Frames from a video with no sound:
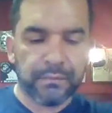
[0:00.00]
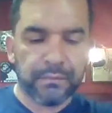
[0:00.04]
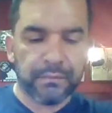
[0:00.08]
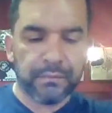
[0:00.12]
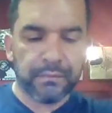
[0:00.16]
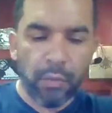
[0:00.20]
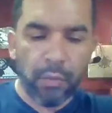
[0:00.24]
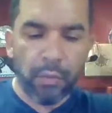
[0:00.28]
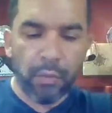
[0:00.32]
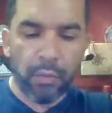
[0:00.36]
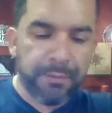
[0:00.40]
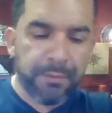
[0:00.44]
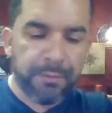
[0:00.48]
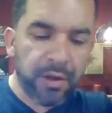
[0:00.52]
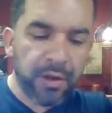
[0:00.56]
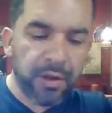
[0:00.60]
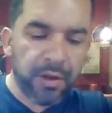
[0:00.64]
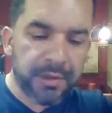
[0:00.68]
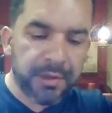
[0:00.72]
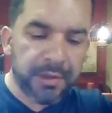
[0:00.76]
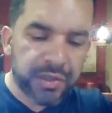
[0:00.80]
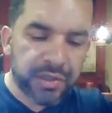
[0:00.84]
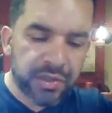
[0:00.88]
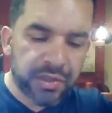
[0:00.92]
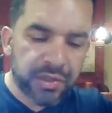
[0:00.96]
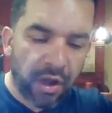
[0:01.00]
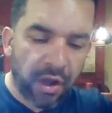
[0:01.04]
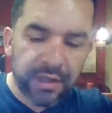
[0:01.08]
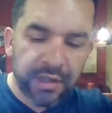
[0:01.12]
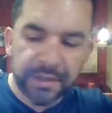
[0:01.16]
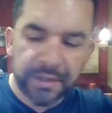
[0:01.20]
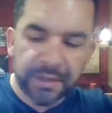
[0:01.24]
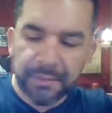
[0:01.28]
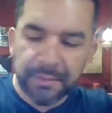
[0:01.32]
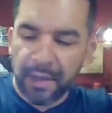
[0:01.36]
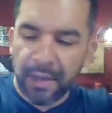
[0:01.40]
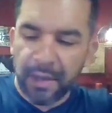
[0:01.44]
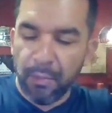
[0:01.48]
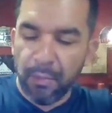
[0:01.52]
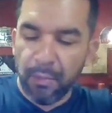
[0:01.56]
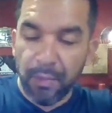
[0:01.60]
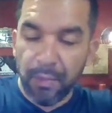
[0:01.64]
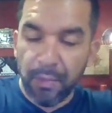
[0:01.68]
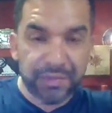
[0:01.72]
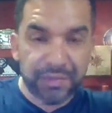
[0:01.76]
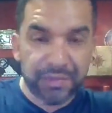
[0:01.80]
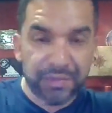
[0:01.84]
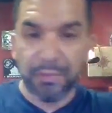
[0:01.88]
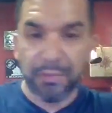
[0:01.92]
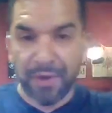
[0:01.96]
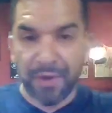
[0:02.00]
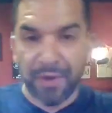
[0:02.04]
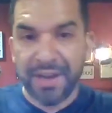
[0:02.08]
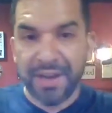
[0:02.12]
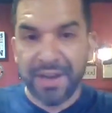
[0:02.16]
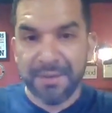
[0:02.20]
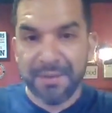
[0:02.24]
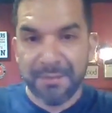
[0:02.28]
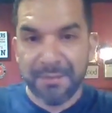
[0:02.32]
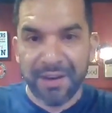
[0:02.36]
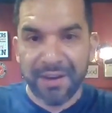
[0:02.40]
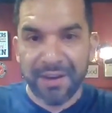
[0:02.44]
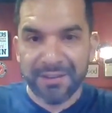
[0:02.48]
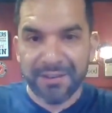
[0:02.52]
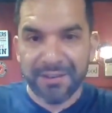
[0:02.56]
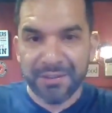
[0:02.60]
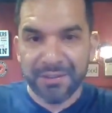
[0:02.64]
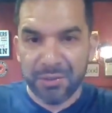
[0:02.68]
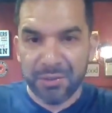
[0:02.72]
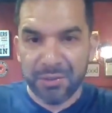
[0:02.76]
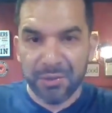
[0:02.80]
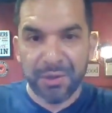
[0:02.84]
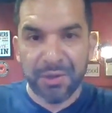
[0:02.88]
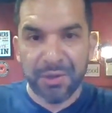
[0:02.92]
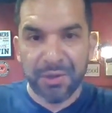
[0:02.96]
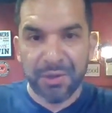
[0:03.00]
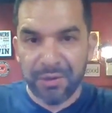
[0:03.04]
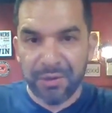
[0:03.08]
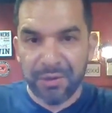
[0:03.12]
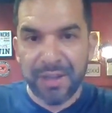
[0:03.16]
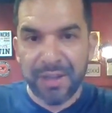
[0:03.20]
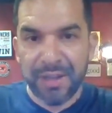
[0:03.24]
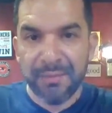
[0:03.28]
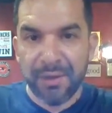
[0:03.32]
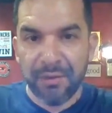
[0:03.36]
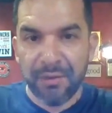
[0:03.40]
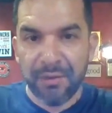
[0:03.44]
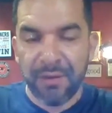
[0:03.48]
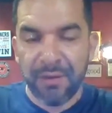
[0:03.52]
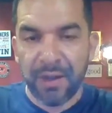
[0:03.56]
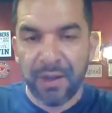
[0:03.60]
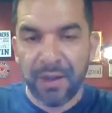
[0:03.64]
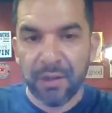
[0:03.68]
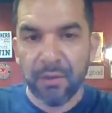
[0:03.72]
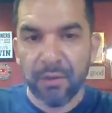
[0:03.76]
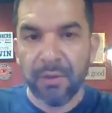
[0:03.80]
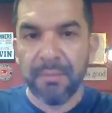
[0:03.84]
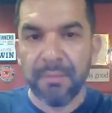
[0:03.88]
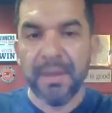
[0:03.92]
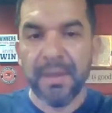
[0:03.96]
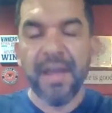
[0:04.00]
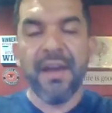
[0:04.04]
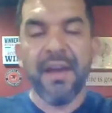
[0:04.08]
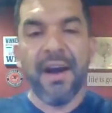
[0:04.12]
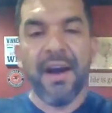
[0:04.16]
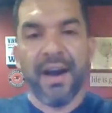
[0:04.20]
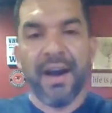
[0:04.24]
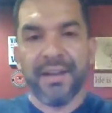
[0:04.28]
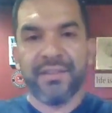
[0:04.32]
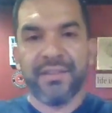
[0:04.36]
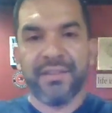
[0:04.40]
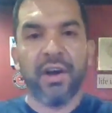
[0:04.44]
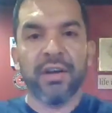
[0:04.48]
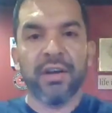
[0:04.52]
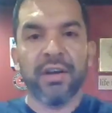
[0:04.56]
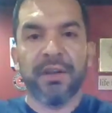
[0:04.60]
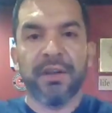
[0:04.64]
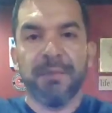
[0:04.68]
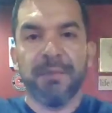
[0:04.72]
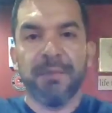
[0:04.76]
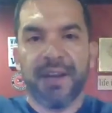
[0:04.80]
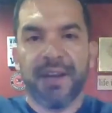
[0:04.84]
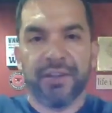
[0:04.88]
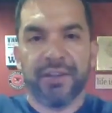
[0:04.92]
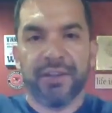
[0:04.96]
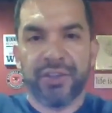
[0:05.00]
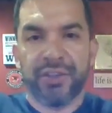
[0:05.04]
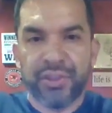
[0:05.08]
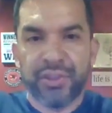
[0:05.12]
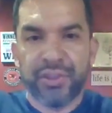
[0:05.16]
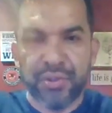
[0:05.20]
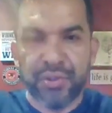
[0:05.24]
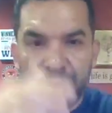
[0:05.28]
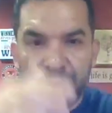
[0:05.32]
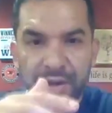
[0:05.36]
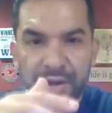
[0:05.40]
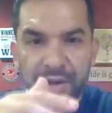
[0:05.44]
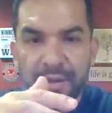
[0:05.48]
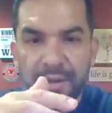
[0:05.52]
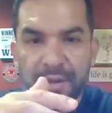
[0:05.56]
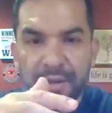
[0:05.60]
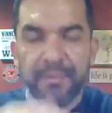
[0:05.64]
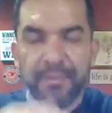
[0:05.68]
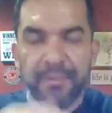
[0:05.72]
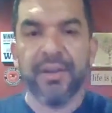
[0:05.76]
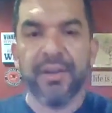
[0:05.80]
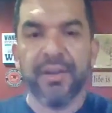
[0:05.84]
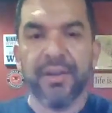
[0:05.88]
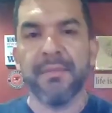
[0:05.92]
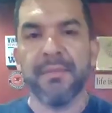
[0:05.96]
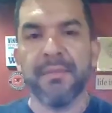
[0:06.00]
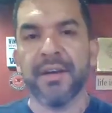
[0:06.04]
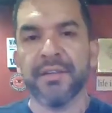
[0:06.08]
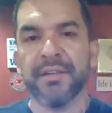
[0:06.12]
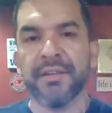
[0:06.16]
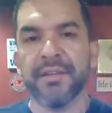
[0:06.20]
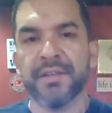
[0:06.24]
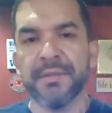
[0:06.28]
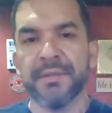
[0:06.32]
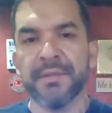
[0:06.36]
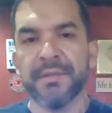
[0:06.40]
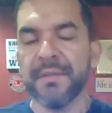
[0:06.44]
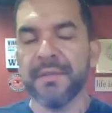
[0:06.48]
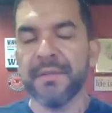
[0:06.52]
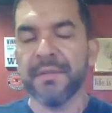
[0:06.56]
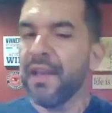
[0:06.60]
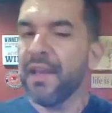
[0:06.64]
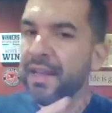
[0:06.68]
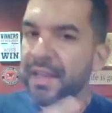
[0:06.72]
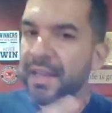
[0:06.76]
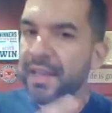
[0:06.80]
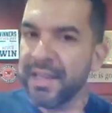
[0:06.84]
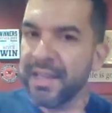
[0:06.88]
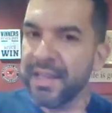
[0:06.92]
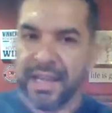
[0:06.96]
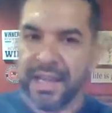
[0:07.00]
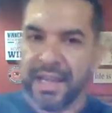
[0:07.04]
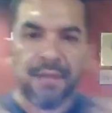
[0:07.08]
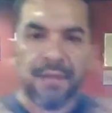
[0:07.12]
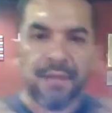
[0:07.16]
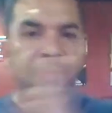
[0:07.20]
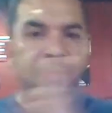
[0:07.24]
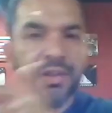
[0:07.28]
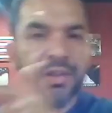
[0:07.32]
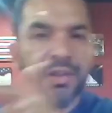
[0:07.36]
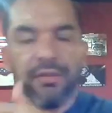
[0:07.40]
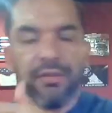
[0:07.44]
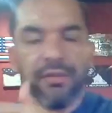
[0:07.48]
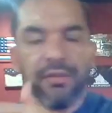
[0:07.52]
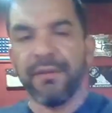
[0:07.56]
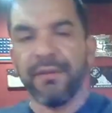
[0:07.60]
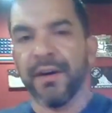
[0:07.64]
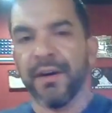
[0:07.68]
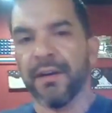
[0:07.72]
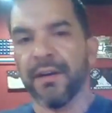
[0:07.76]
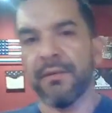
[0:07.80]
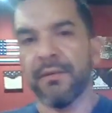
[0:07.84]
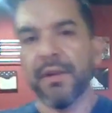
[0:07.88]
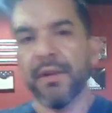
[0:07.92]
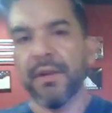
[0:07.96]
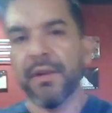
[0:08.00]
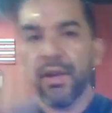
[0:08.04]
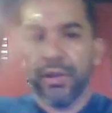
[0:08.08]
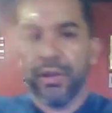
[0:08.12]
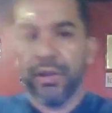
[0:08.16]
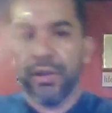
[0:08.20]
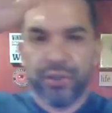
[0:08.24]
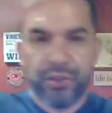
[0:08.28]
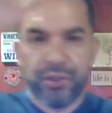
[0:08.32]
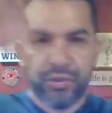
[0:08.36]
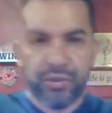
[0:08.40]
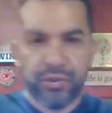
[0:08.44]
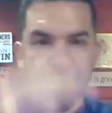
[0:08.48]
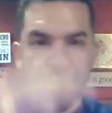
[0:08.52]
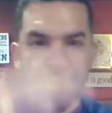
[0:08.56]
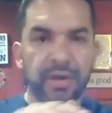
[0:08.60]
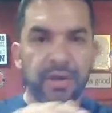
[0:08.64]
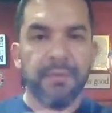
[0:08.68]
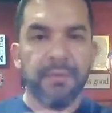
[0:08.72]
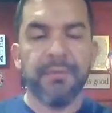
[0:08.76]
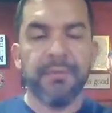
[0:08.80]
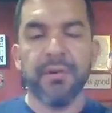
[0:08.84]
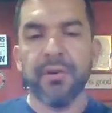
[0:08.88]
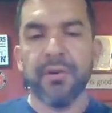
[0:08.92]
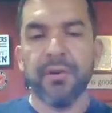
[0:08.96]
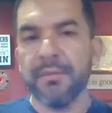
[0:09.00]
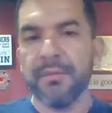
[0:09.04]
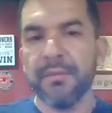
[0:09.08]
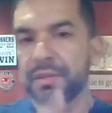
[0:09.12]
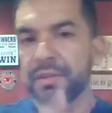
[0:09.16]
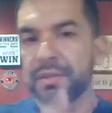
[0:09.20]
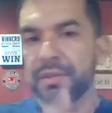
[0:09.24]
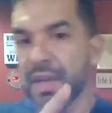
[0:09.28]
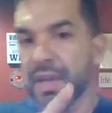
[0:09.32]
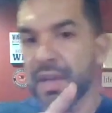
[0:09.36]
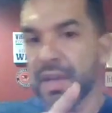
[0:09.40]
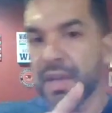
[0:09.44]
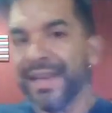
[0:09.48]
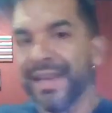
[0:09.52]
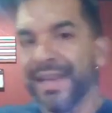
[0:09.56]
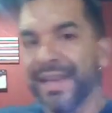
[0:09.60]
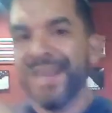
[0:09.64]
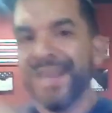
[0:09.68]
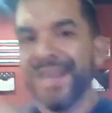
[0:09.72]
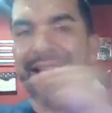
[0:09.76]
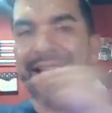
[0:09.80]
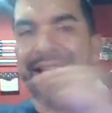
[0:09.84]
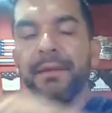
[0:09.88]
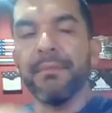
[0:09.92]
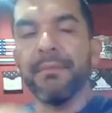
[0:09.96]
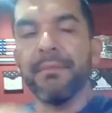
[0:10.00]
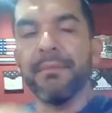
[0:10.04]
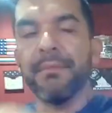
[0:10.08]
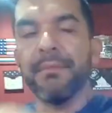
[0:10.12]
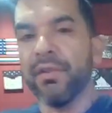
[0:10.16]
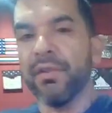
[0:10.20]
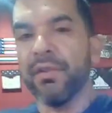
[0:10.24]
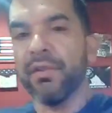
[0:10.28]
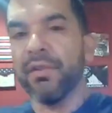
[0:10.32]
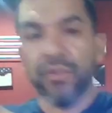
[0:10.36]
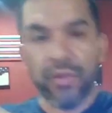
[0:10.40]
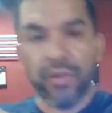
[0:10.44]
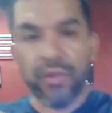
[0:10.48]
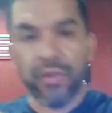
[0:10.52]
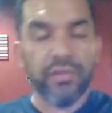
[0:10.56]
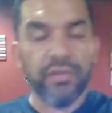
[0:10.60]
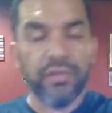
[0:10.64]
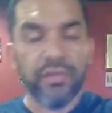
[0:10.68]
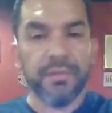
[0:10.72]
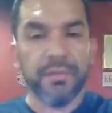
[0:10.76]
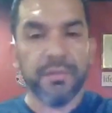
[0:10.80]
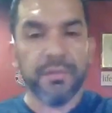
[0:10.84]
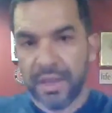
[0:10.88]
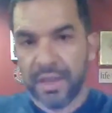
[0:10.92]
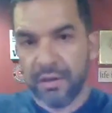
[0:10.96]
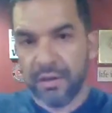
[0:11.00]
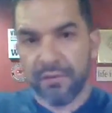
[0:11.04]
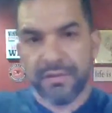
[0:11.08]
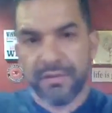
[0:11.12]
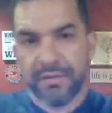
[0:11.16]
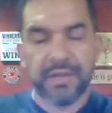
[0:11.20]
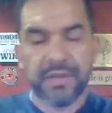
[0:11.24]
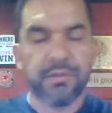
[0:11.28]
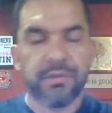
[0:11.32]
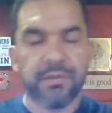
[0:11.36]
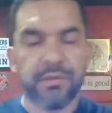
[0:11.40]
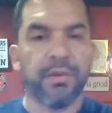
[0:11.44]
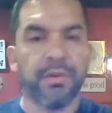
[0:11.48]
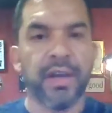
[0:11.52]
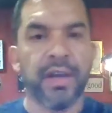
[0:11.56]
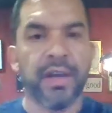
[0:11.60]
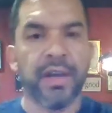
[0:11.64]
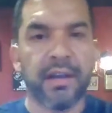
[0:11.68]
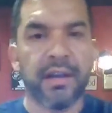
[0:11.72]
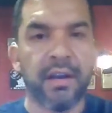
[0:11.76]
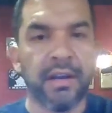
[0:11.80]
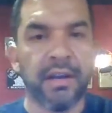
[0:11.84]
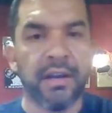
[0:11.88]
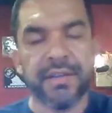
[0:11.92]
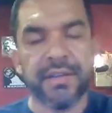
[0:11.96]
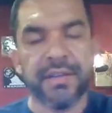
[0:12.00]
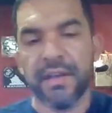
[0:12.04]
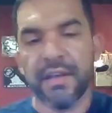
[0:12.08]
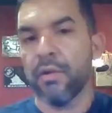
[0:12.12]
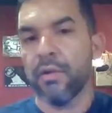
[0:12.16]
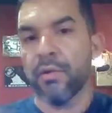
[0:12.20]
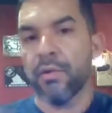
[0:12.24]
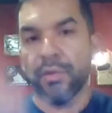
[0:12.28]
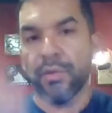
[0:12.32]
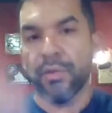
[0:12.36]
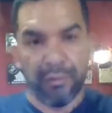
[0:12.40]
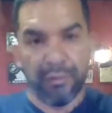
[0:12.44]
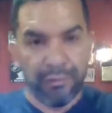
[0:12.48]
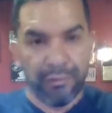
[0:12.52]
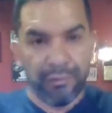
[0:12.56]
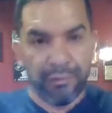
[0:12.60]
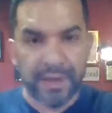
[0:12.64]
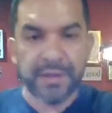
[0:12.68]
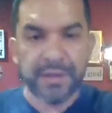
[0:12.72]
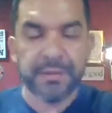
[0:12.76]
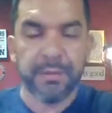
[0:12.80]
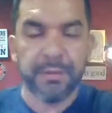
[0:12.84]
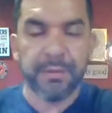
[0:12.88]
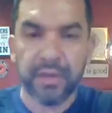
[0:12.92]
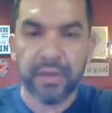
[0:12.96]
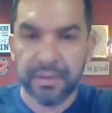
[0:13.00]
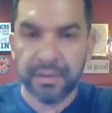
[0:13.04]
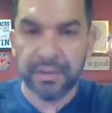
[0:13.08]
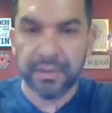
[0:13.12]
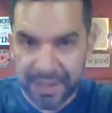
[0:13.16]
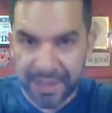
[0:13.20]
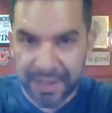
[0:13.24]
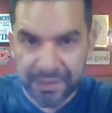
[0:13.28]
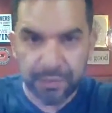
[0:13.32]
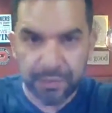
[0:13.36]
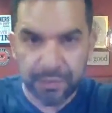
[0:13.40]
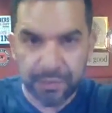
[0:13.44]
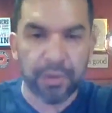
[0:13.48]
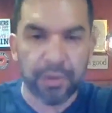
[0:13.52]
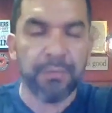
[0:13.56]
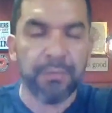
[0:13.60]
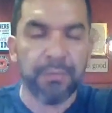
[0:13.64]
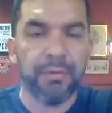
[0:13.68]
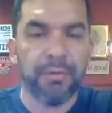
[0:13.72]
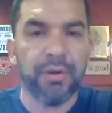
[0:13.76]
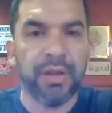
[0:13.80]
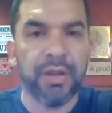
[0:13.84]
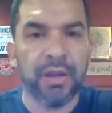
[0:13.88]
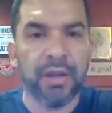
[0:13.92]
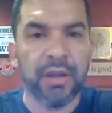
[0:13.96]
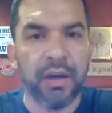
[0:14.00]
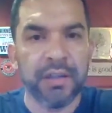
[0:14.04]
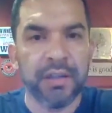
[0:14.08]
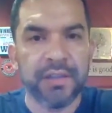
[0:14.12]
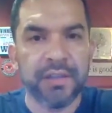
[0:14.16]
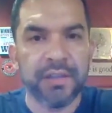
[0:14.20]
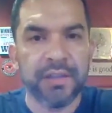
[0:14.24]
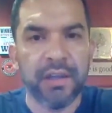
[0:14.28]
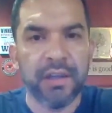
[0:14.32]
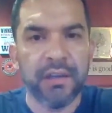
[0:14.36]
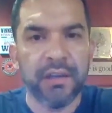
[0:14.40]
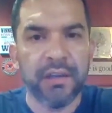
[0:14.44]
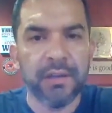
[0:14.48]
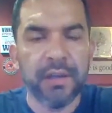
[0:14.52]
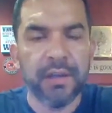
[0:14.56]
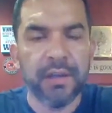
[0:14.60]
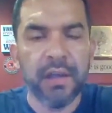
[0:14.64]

we pretty much talked about what to write about during your email follow-up. I talked about how to shorten up your emails, get them to your funnel, shorten up your emails, get them to your YouTube channel if that's where you got content, or your Facebook if that's where you're putting content.